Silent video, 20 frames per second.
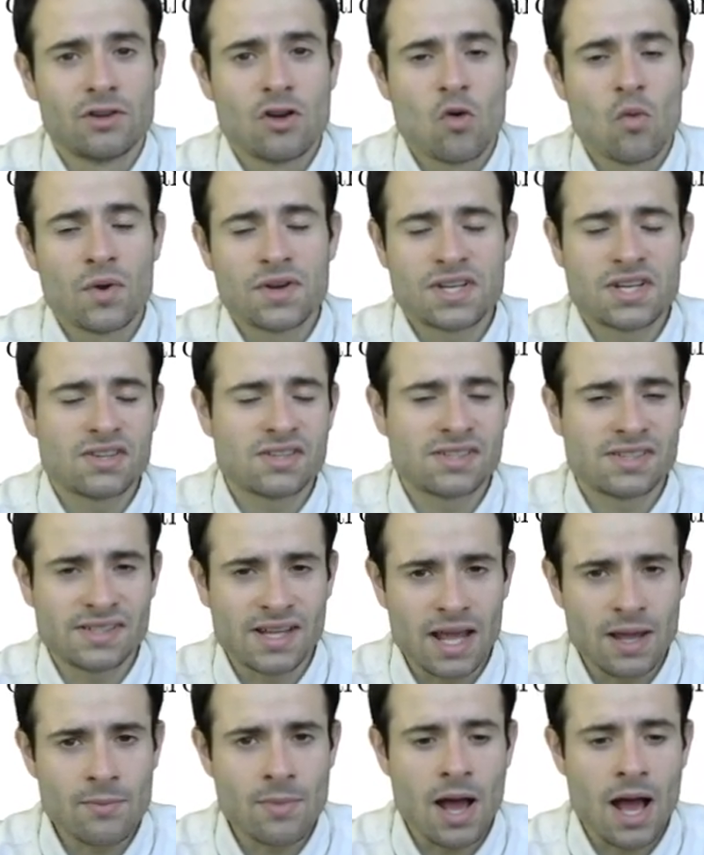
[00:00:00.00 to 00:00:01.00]
which is the
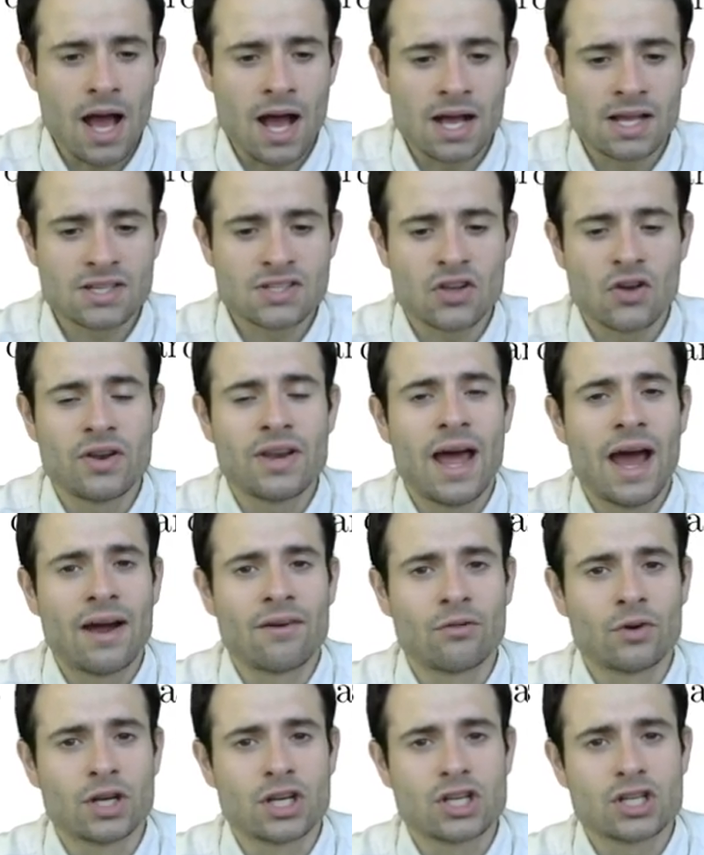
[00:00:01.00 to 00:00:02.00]
same as an
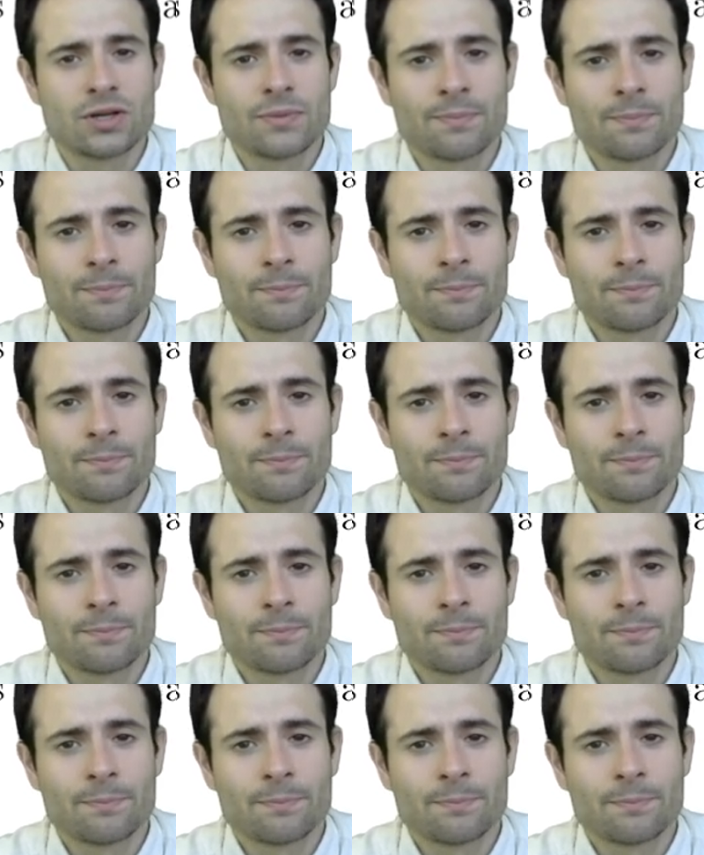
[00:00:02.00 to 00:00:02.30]
average.